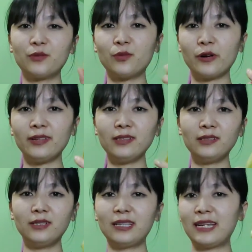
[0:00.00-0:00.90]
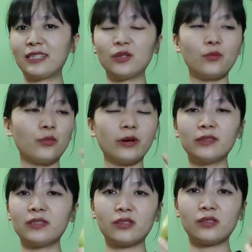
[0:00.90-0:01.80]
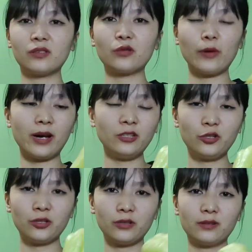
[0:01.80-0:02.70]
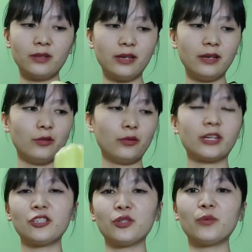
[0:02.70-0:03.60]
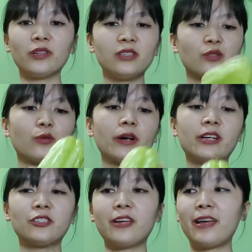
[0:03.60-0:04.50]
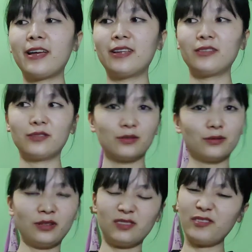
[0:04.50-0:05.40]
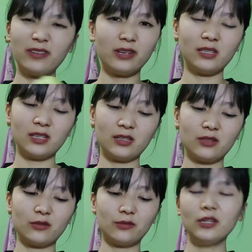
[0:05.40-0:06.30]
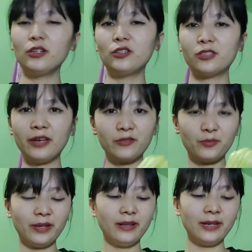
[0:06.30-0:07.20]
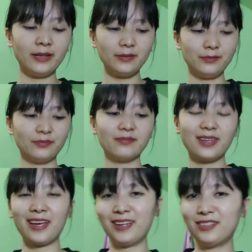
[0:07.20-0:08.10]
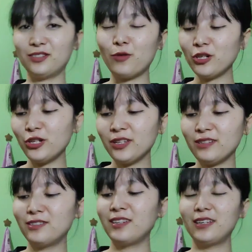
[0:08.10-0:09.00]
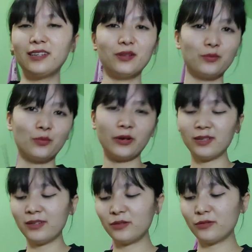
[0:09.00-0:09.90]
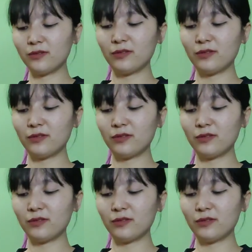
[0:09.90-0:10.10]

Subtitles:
for boil, let's boil this squash. We can just boil the squash and it's very easy. So you just have to peel it and wash it, boil it